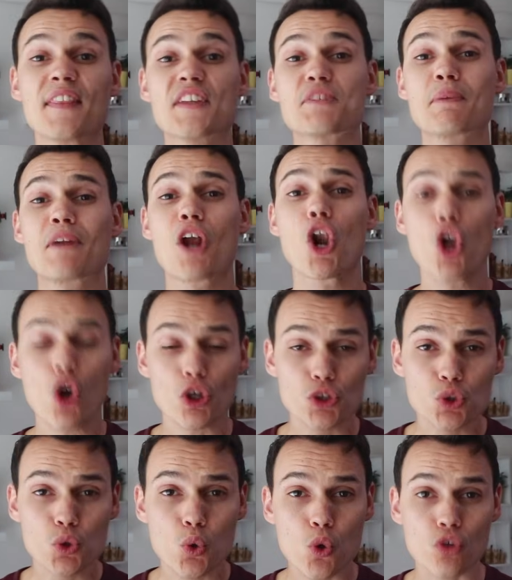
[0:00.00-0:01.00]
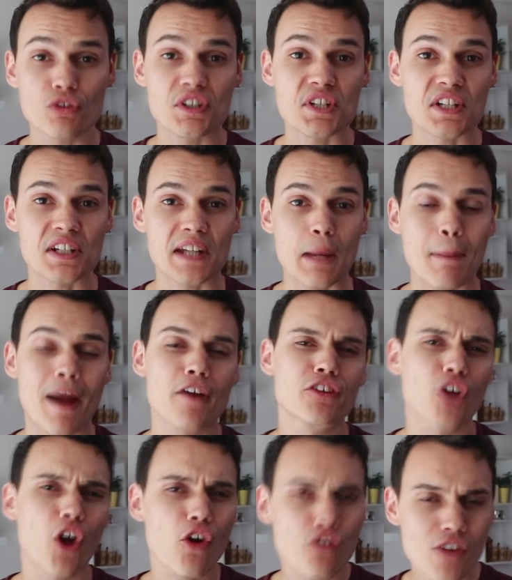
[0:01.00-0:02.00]
There's been a lot of talk recently
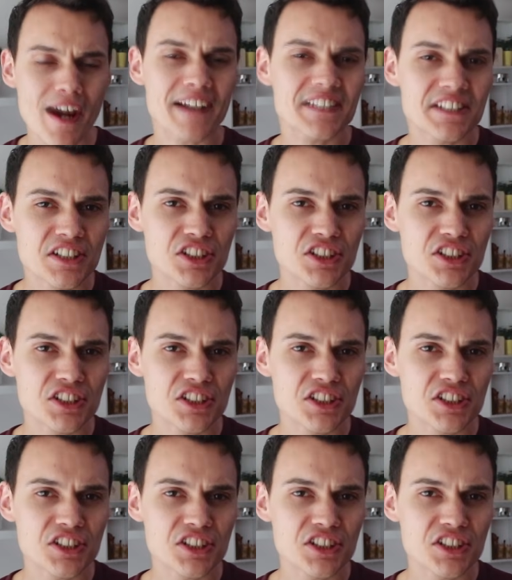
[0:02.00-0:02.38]
about direct